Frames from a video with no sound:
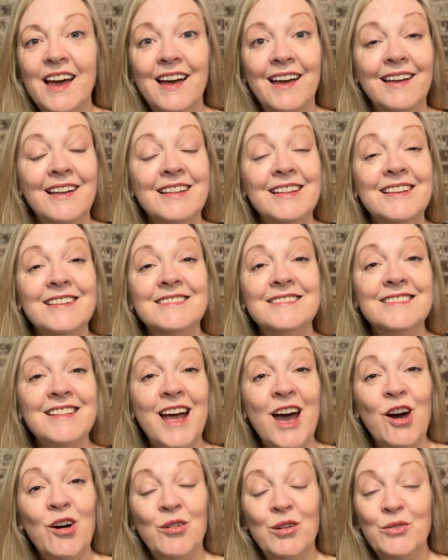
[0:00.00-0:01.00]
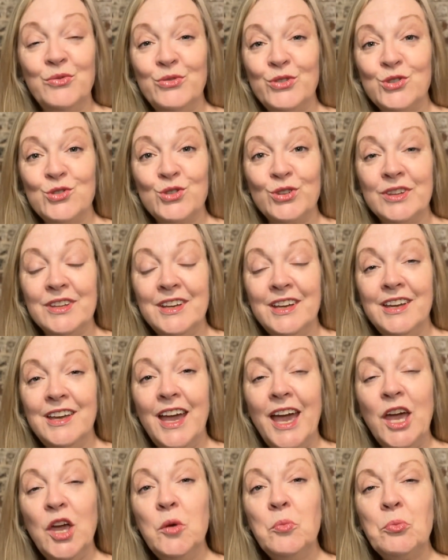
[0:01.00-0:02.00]
It is now
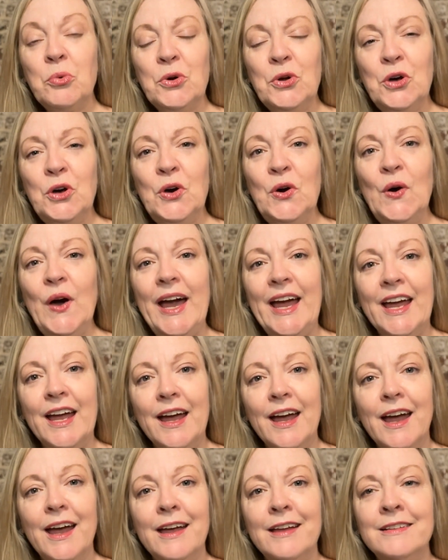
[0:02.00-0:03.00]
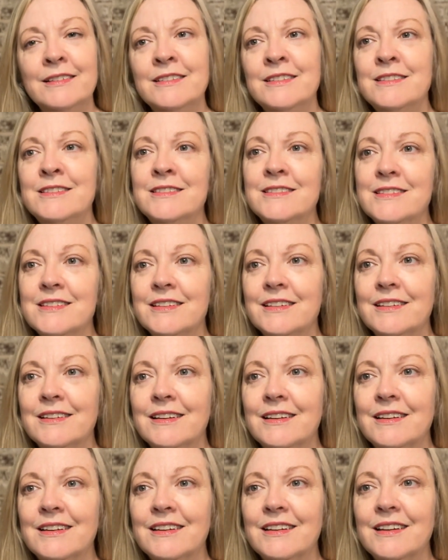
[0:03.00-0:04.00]
officially April, and
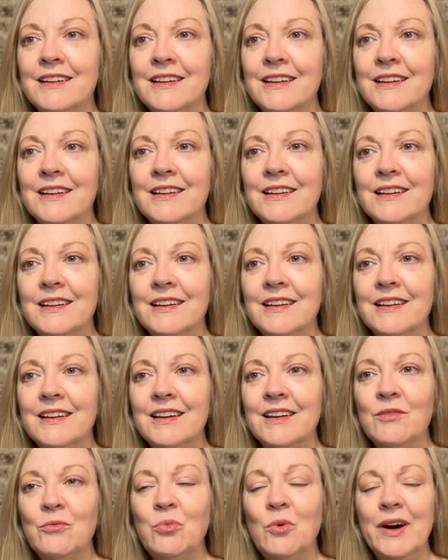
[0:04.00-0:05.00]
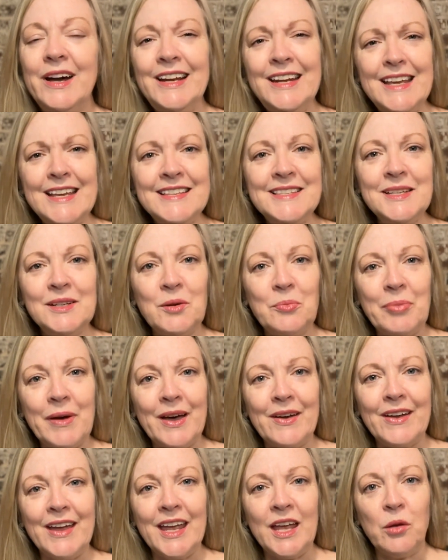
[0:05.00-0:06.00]
what is it
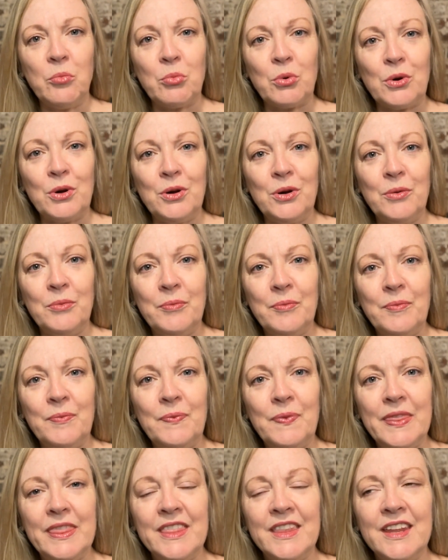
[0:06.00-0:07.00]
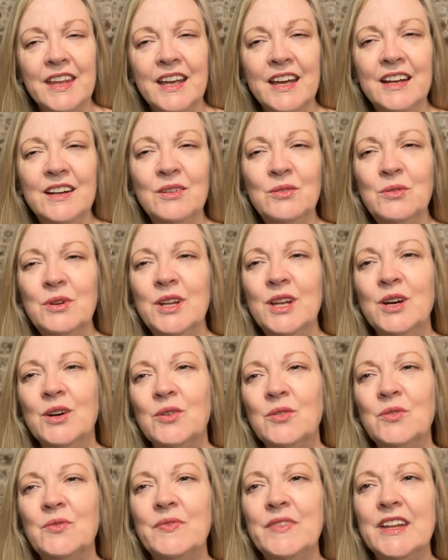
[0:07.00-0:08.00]
about April? I don't
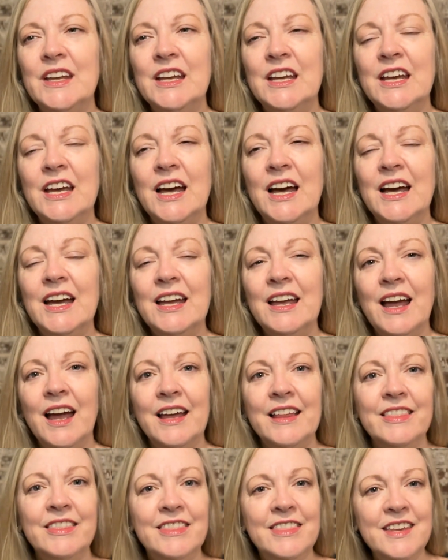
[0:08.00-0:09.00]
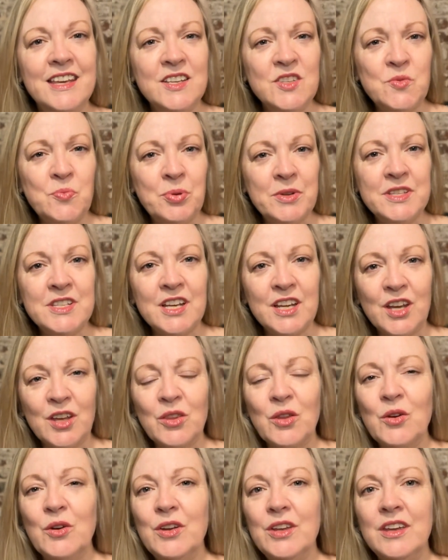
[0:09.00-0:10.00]
know. This
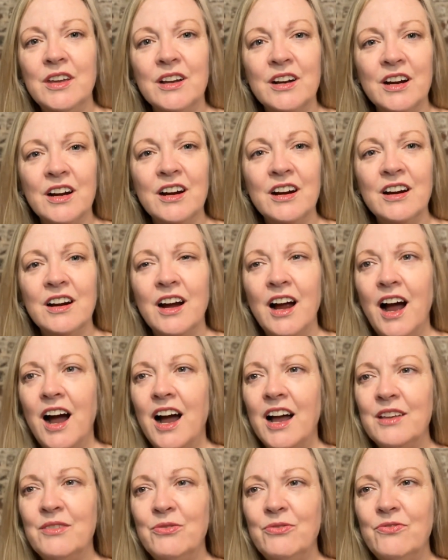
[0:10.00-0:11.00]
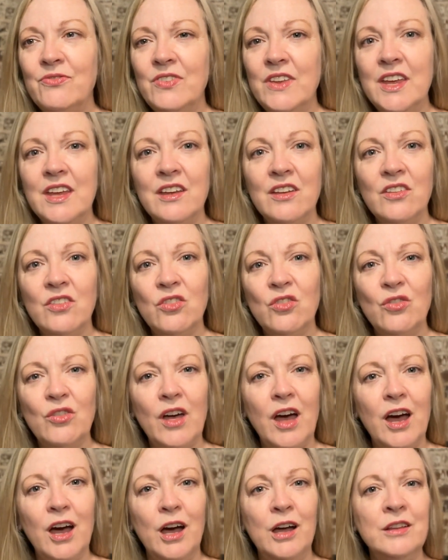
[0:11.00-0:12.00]
particular year, I feel
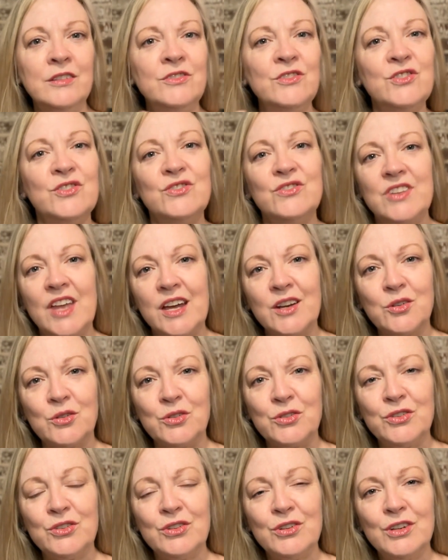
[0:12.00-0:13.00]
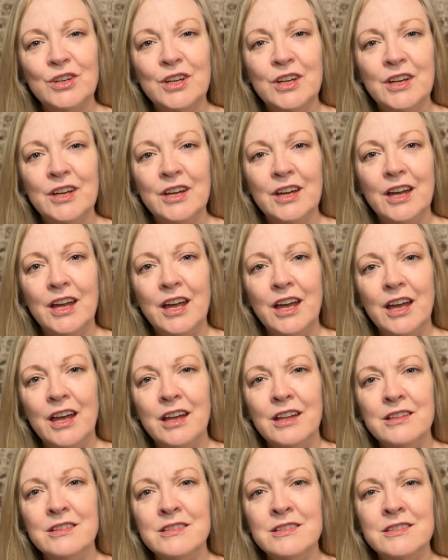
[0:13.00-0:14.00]
unsettled,
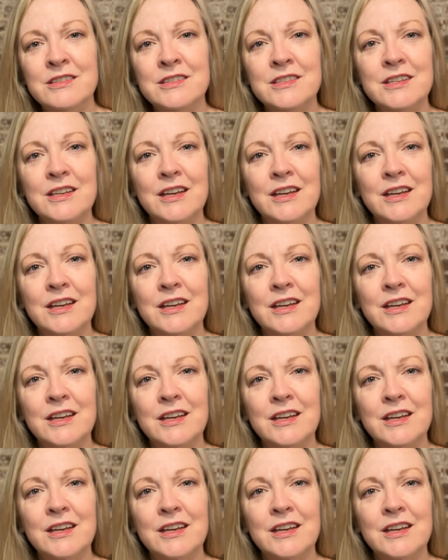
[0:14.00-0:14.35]
and